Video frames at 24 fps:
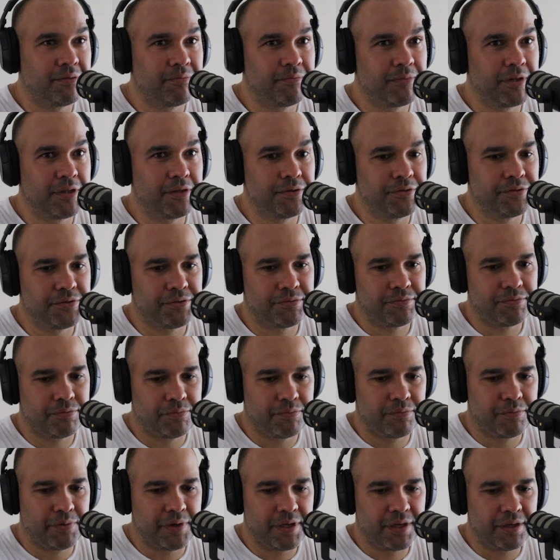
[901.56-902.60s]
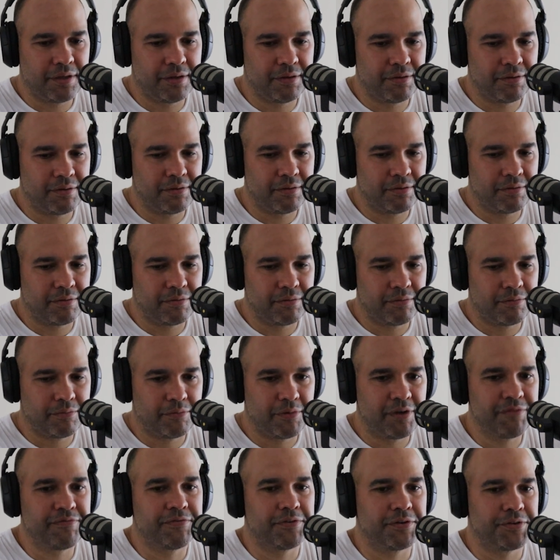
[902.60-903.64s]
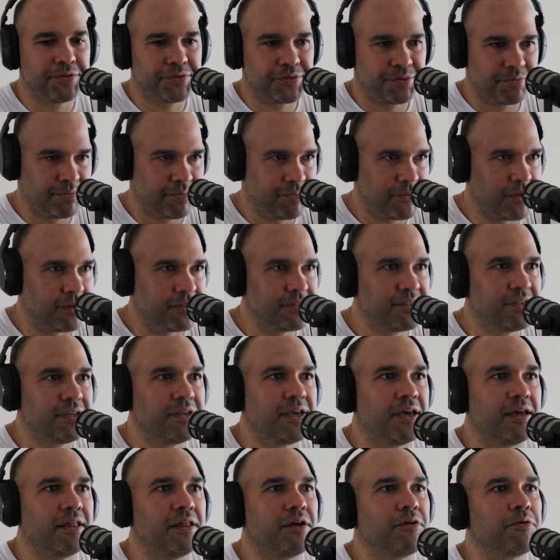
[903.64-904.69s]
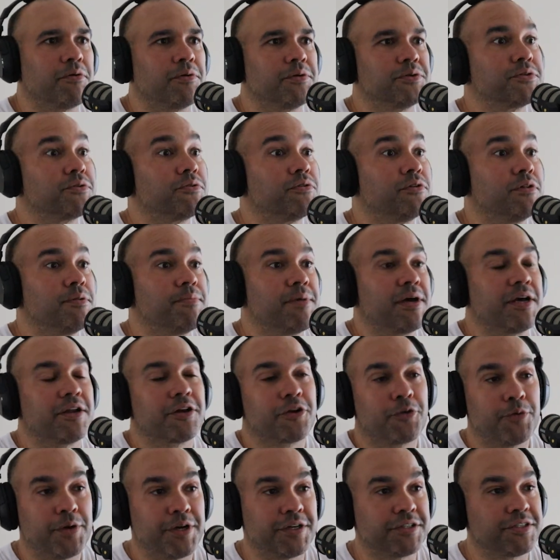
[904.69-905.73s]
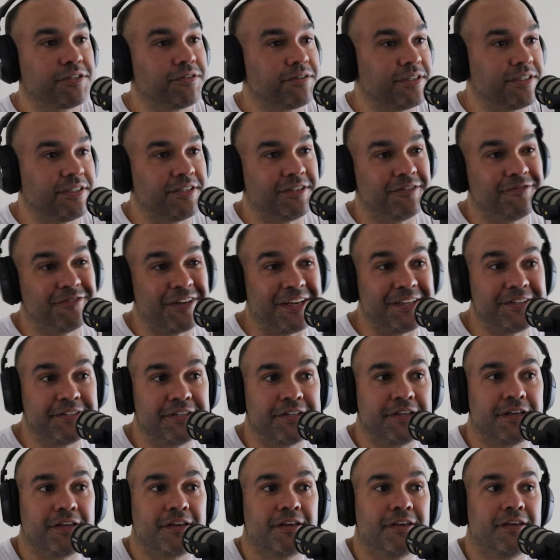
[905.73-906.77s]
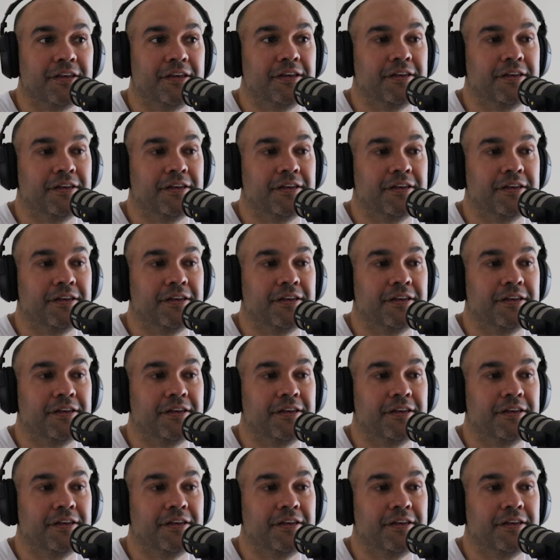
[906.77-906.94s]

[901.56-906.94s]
Because when we first got together, it was all about equestrian and eventing.